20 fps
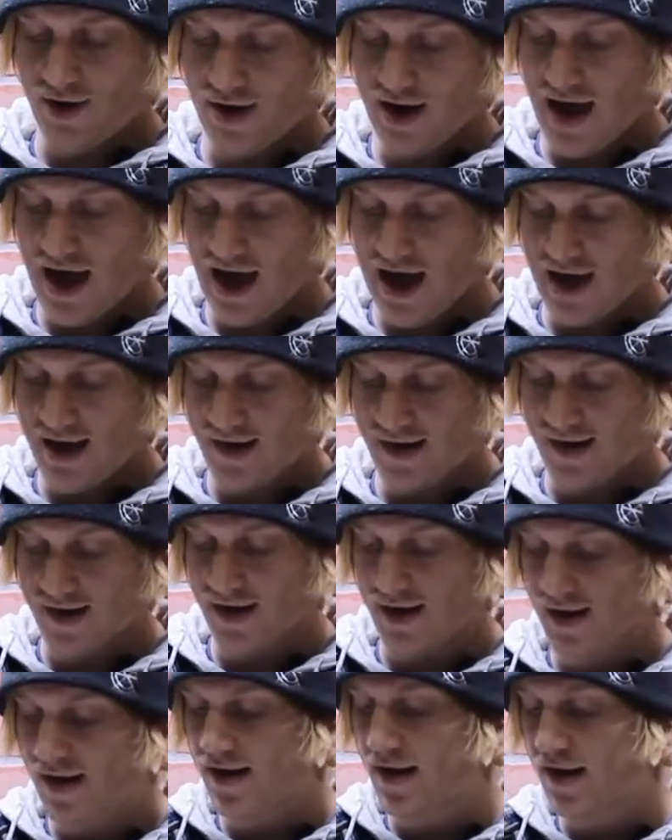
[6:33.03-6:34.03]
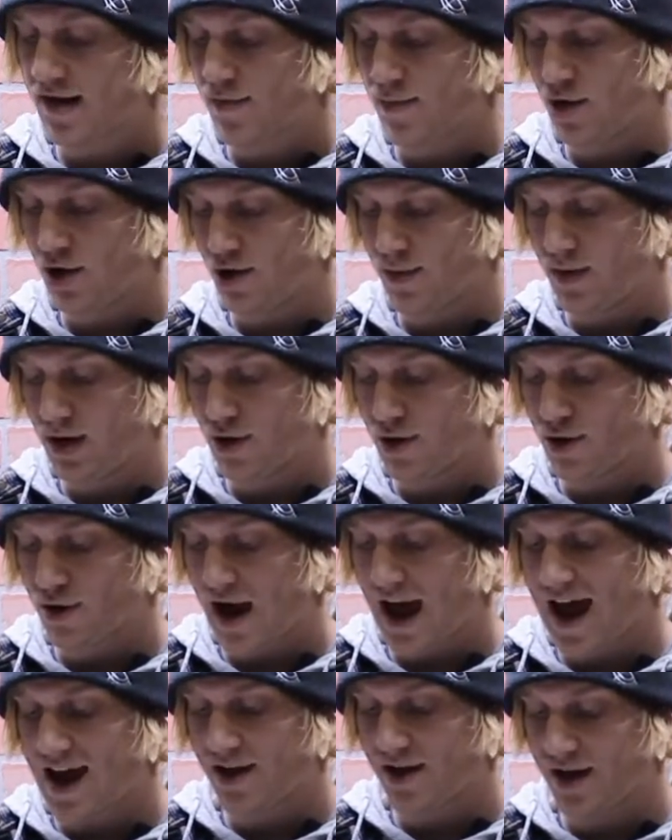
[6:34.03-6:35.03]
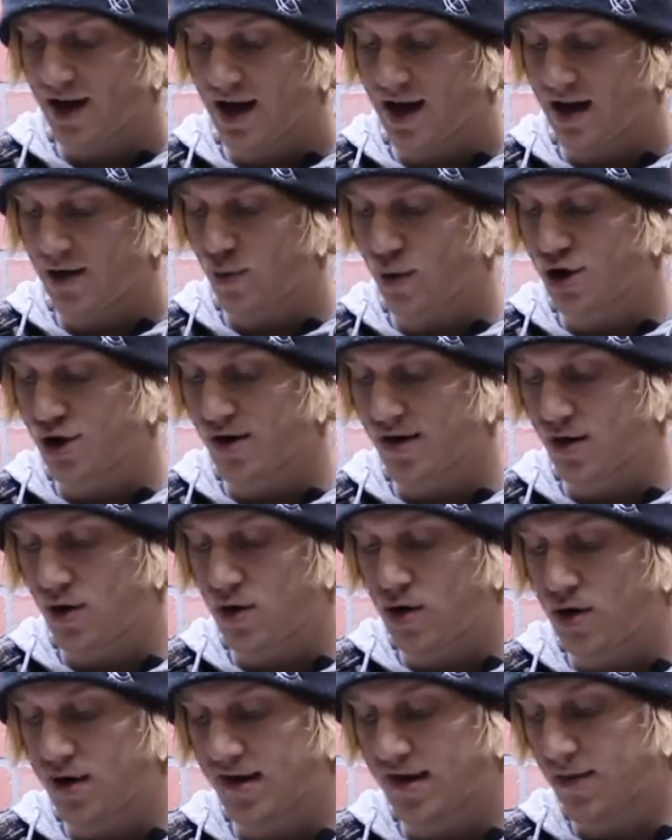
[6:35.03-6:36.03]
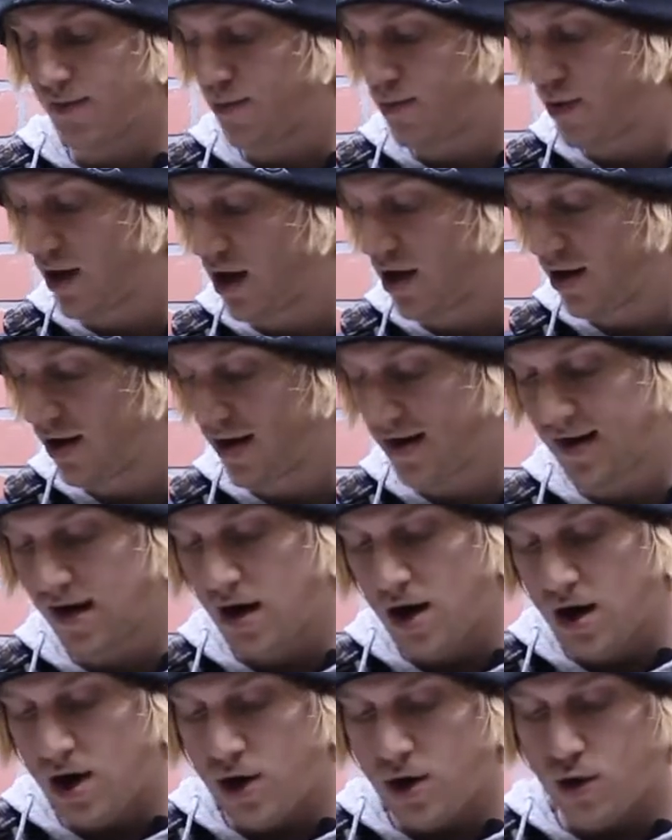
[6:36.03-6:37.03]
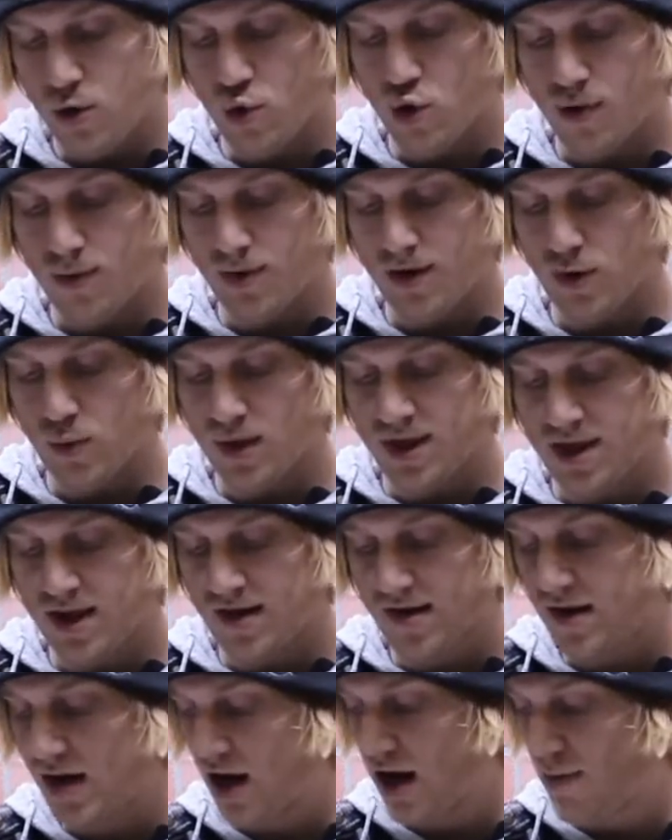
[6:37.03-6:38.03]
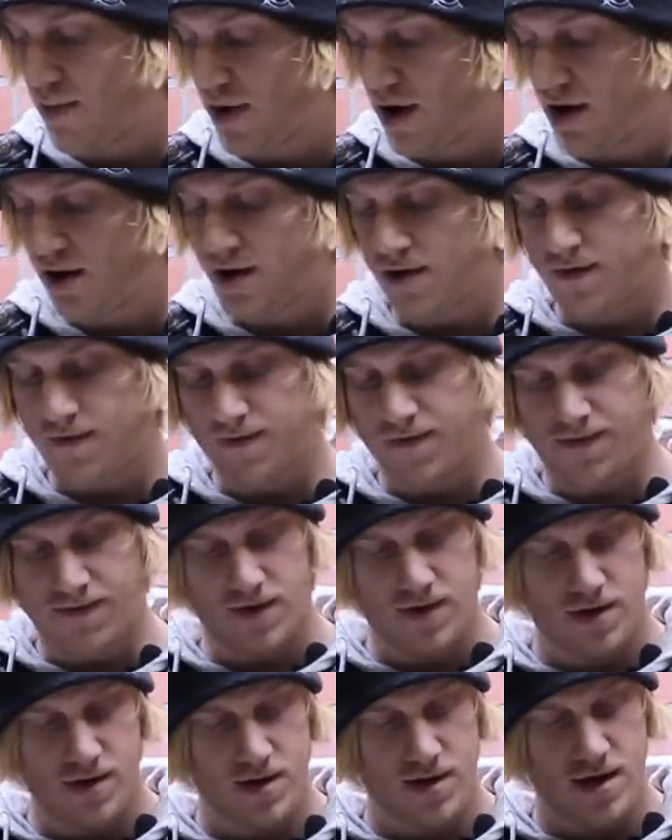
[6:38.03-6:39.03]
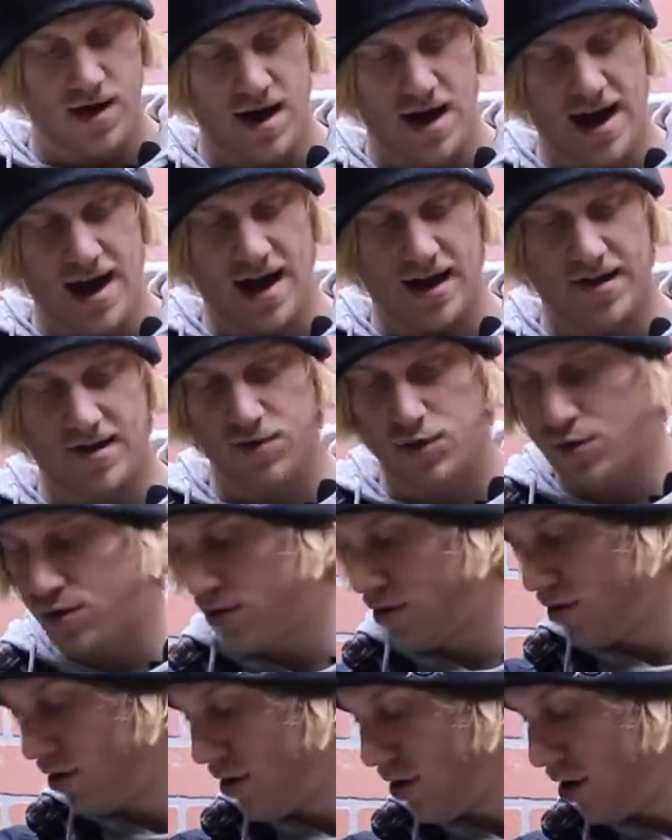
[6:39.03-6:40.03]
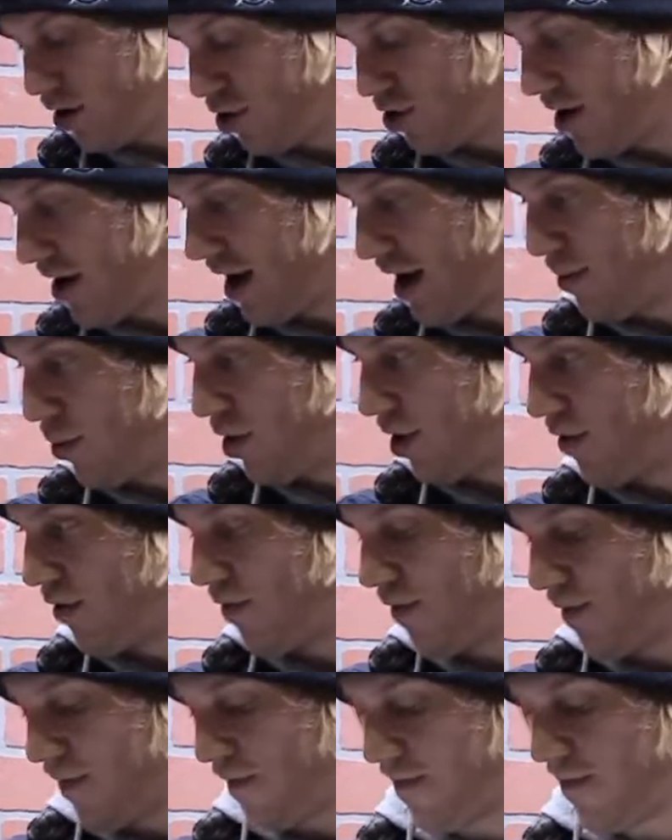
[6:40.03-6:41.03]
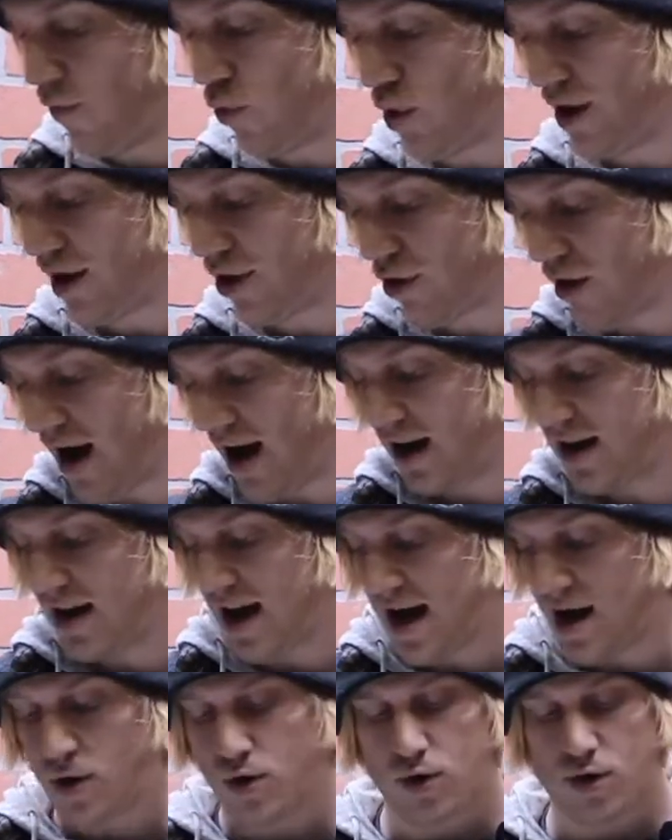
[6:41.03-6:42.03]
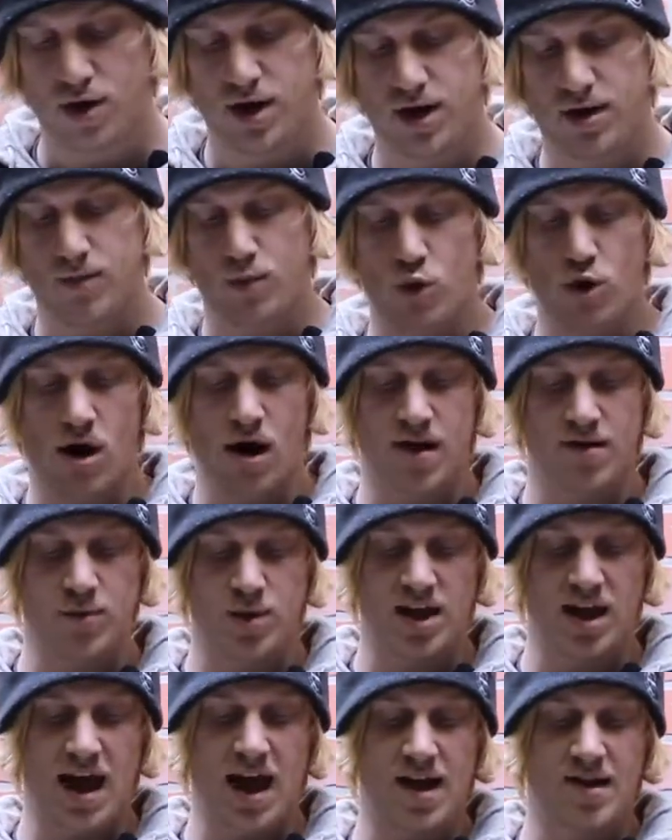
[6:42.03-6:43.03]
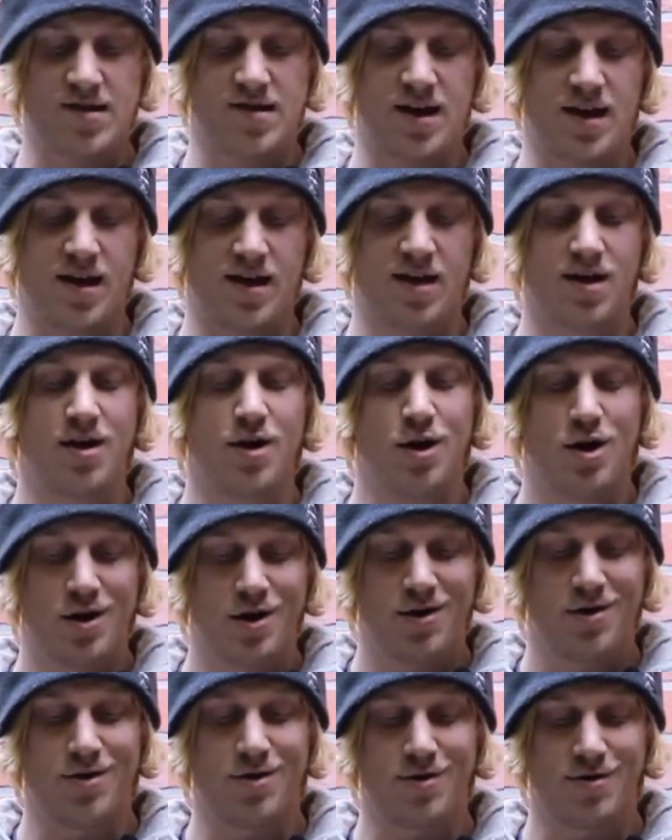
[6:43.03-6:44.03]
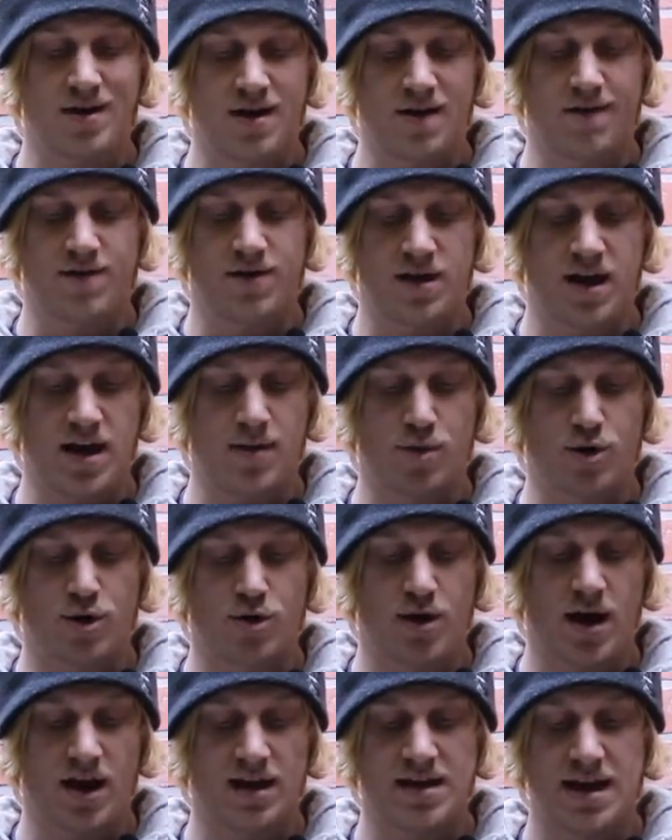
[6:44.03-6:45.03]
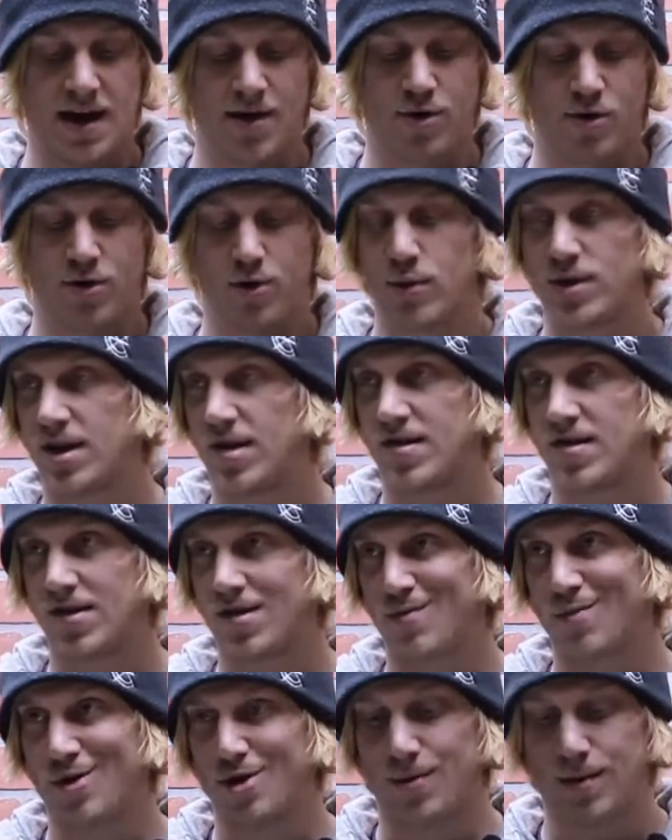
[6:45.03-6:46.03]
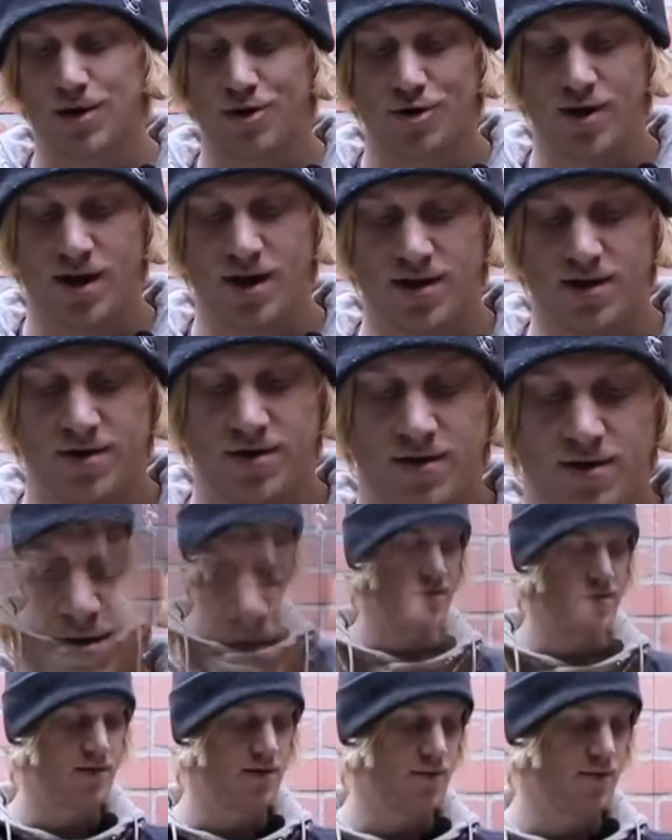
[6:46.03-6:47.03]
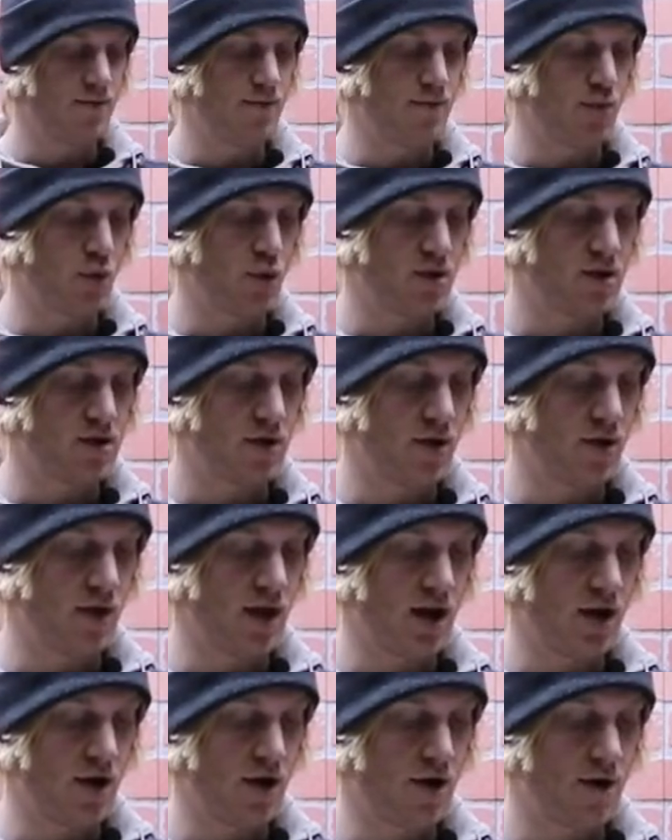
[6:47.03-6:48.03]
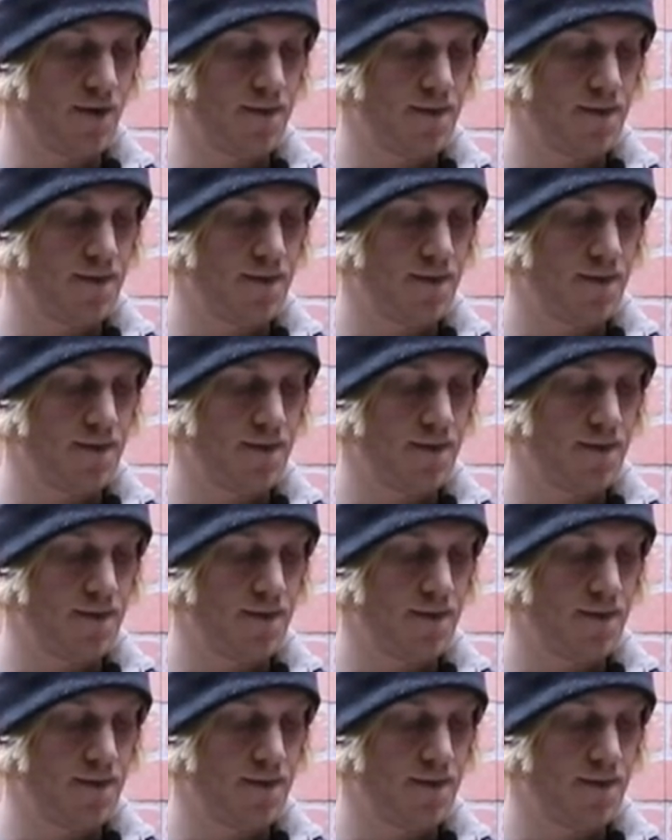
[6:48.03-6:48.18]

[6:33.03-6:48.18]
Still has the 6mm Allen head, which is awesome because normally with this type of axle, you're not able to fully crank down on it. Whereas with the Aztec, you're definitely able to crank down on it with the 6mm head bolts on there.